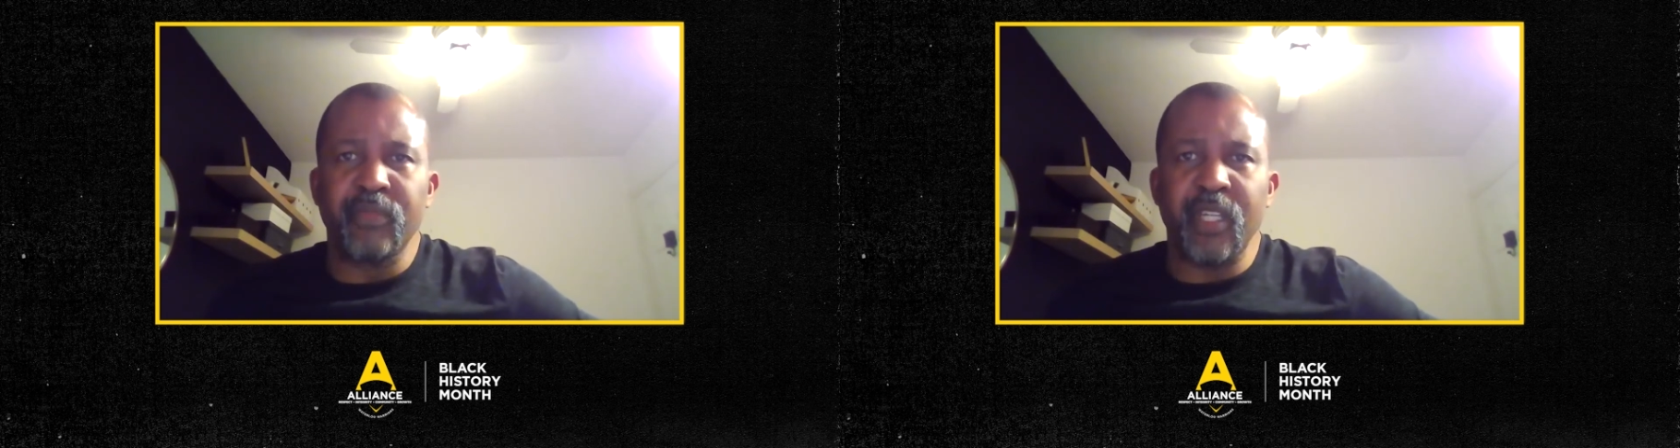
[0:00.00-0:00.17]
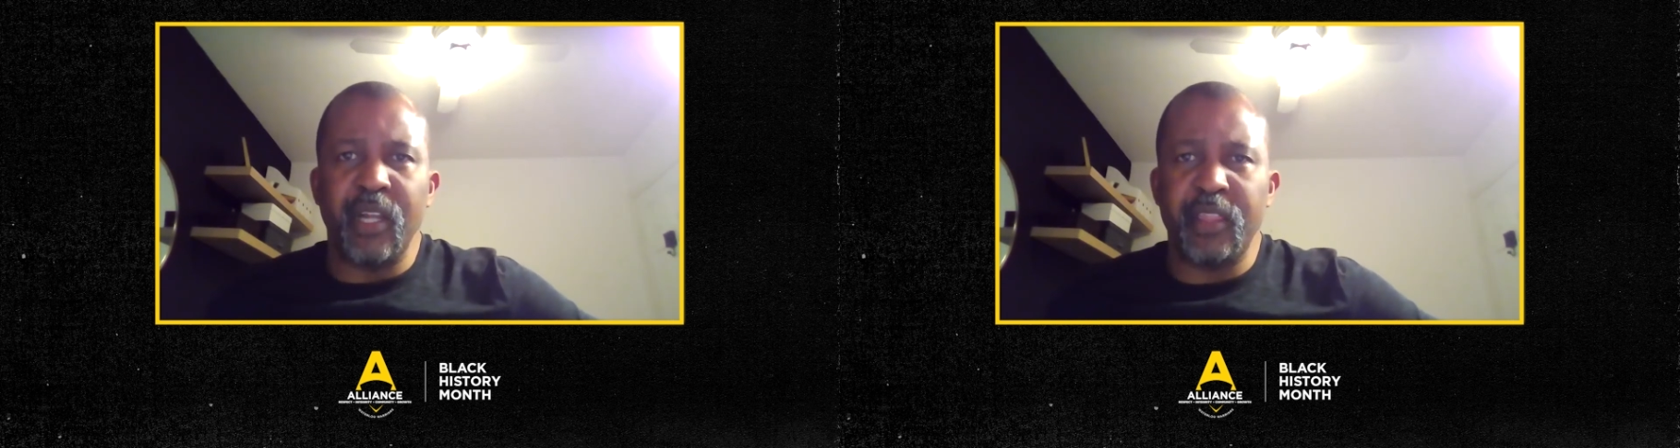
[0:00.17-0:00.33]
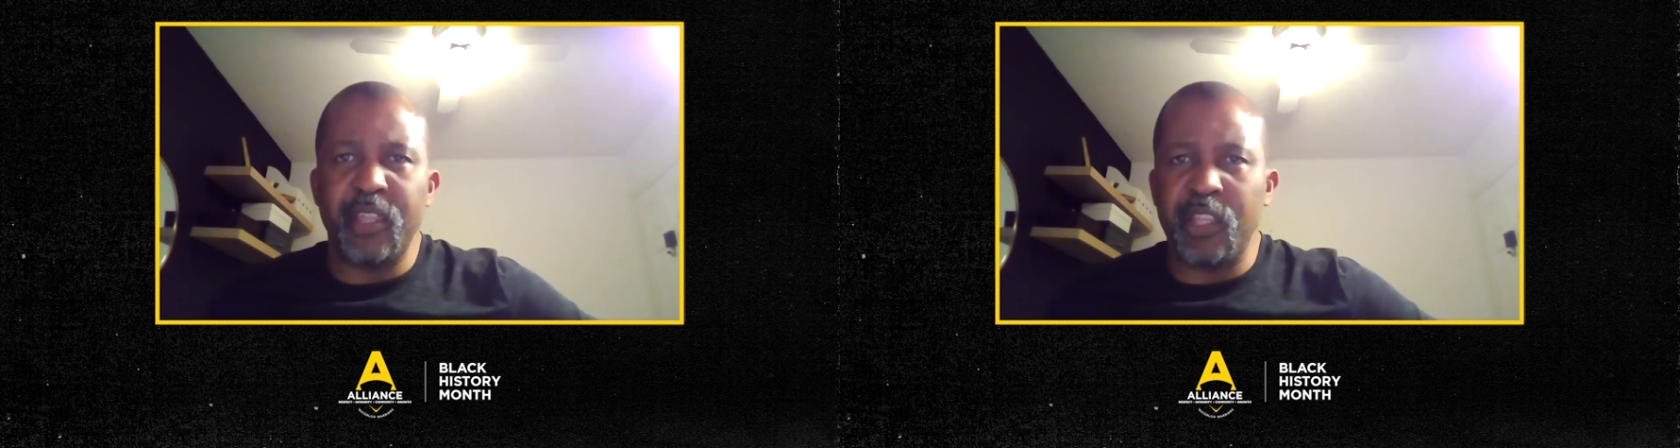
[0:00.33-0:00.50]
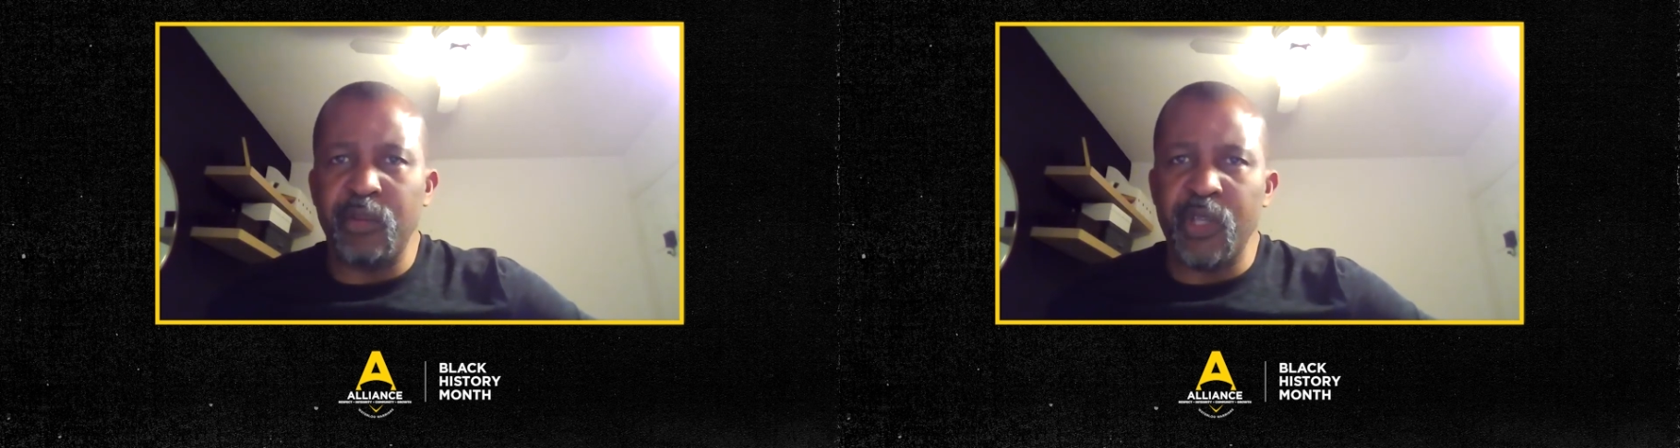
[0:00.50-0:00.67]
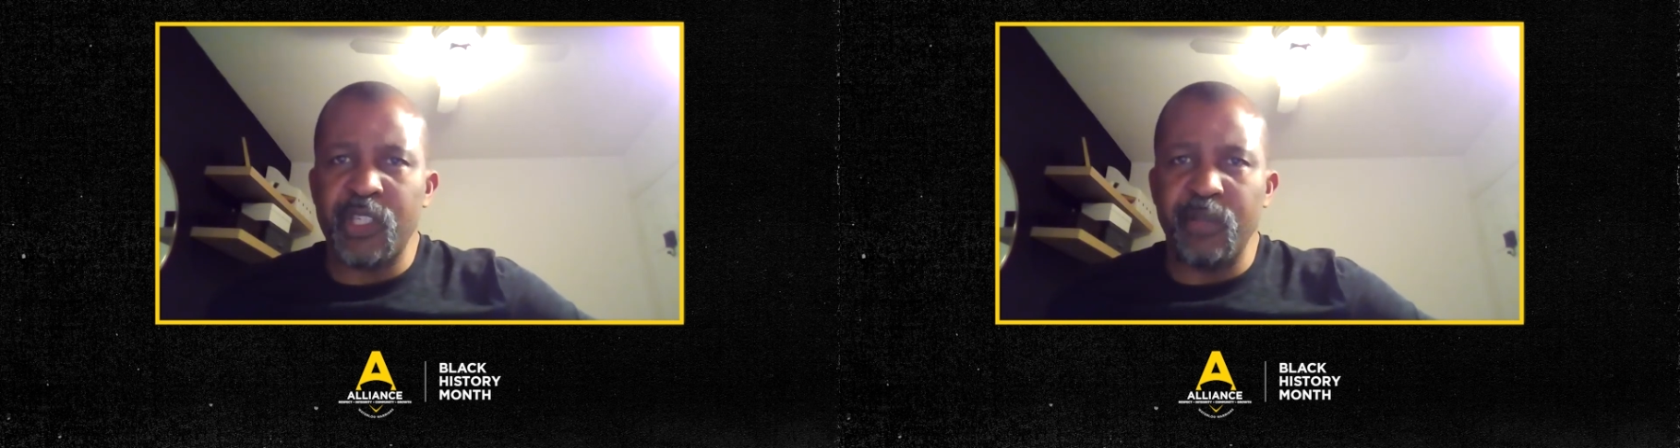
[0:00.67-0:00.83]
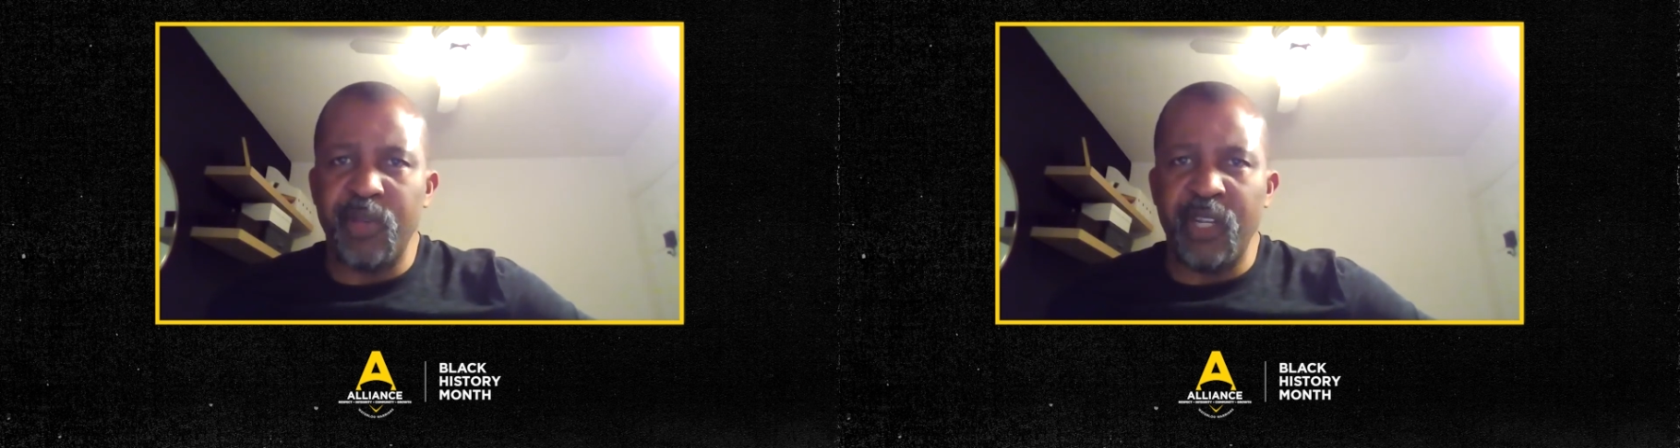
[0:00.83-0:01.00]
And I think there
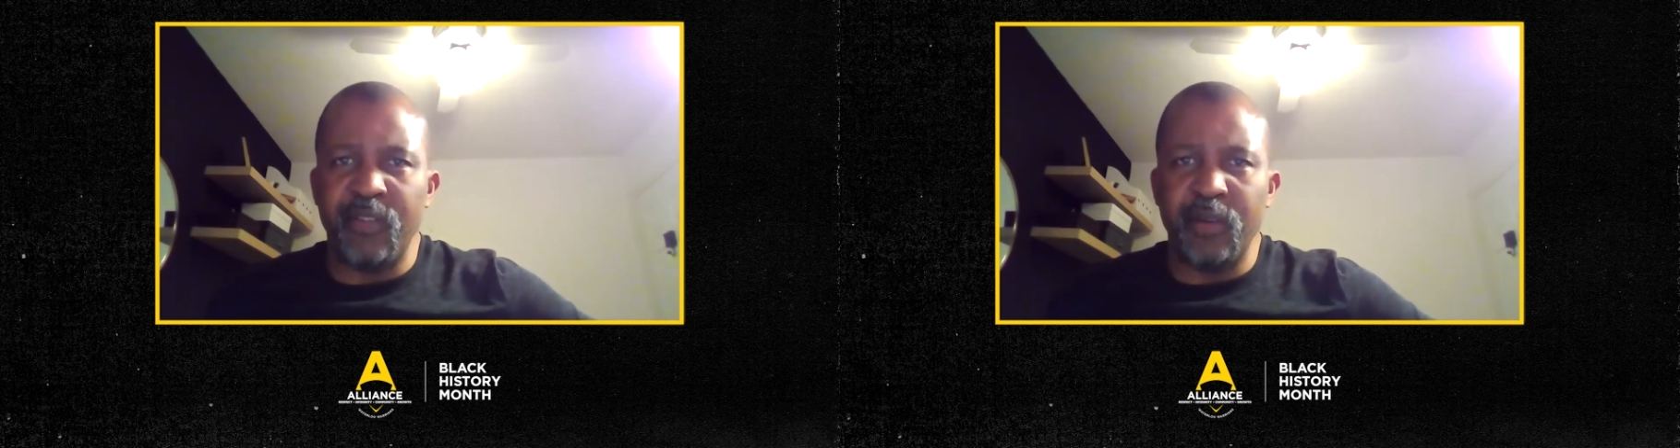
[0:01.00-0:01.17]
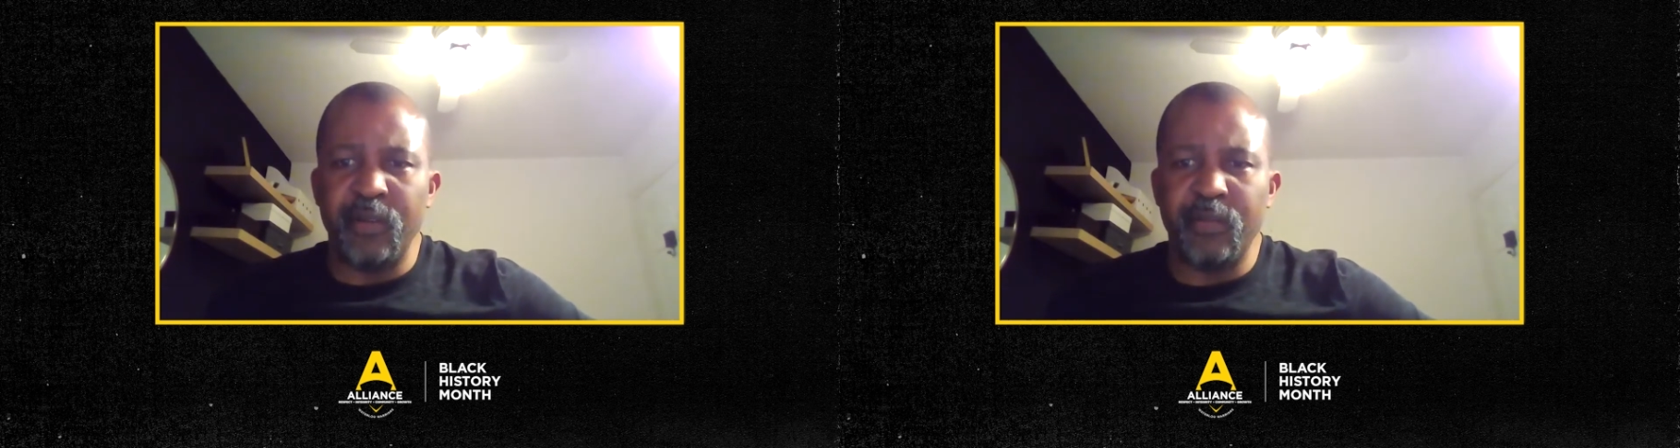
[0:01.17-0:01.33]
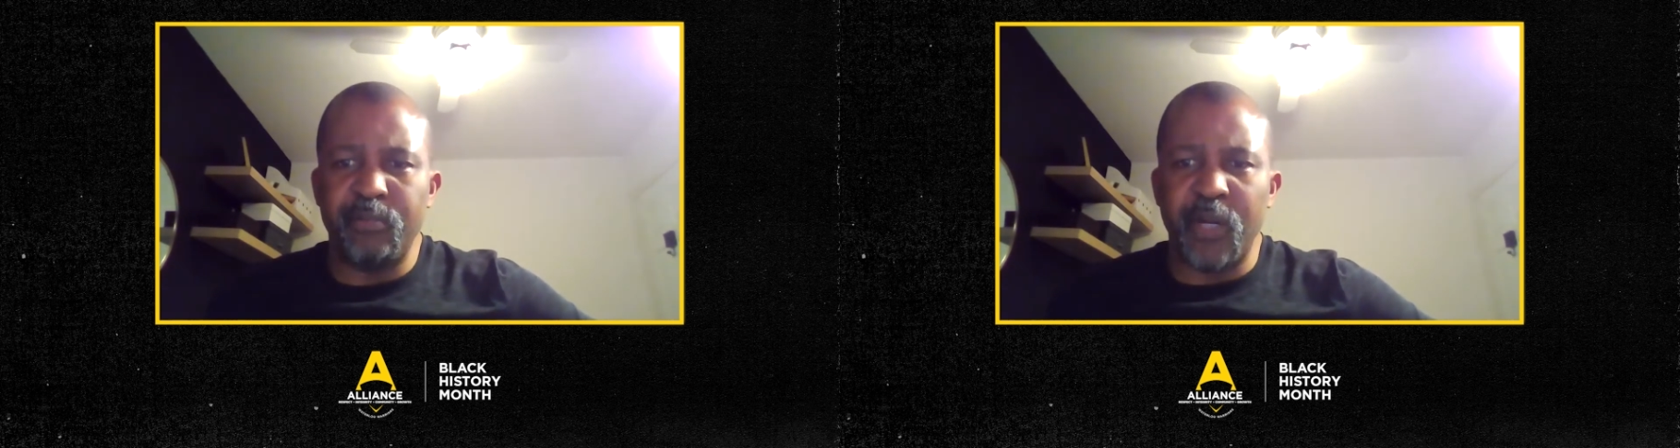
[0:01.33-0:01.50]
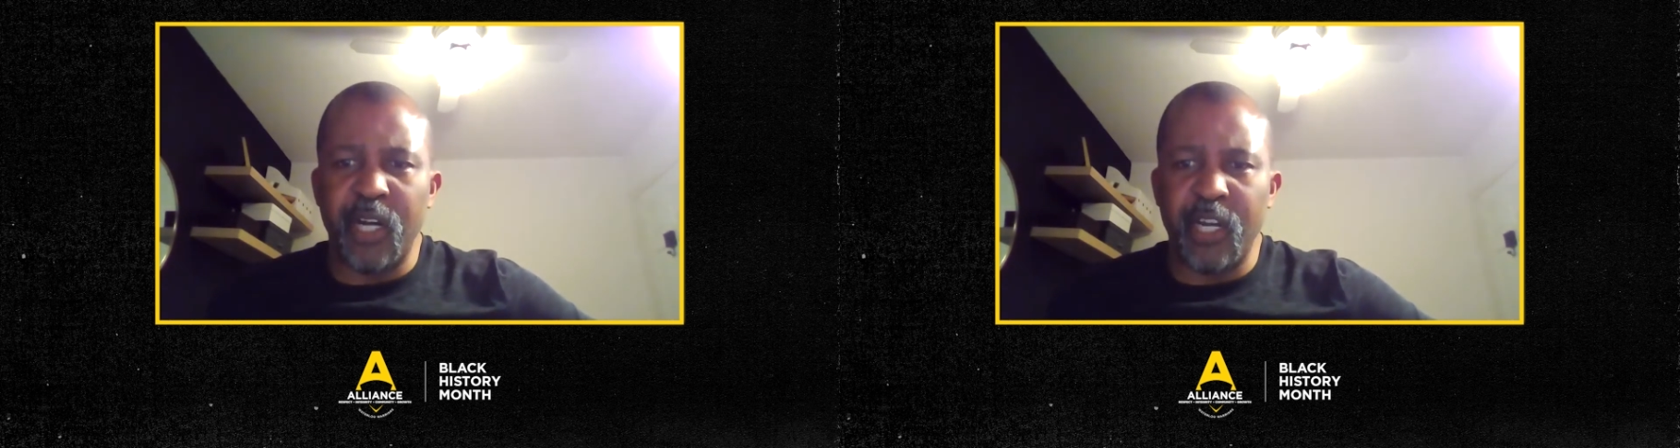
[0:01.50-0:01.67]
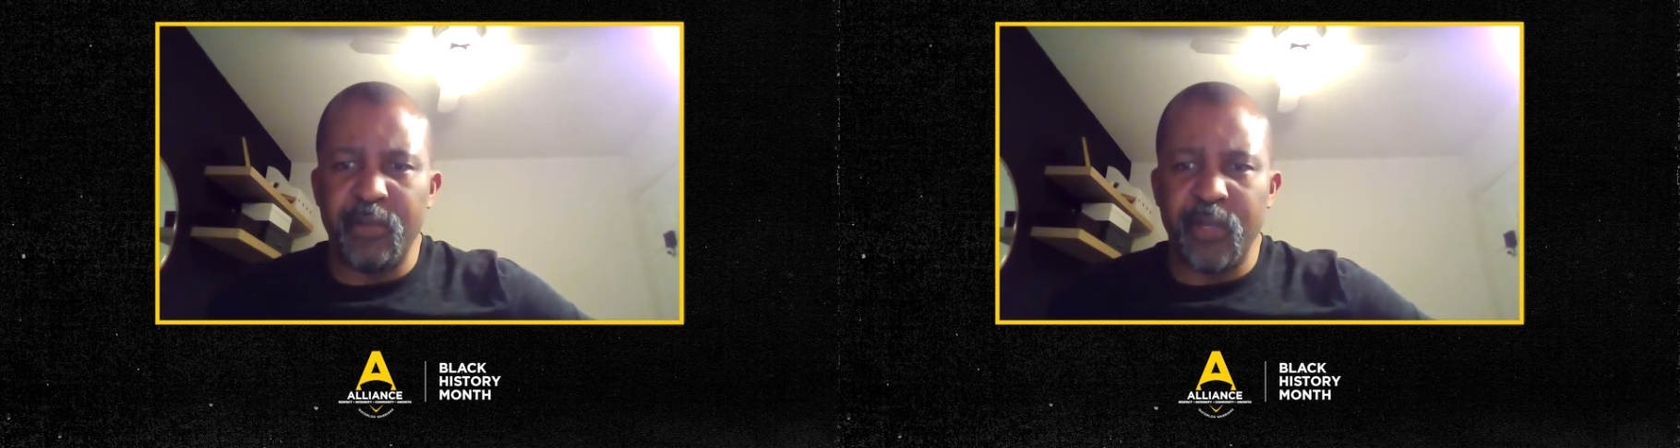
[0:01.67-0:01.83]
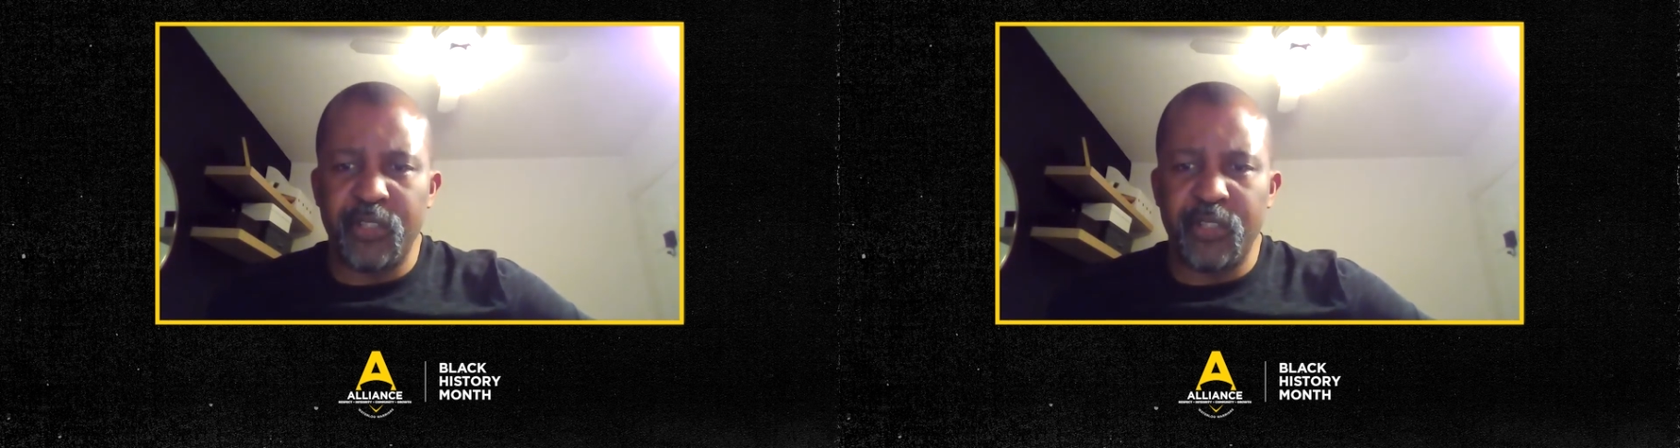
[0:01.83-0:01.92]
was a bit of a bond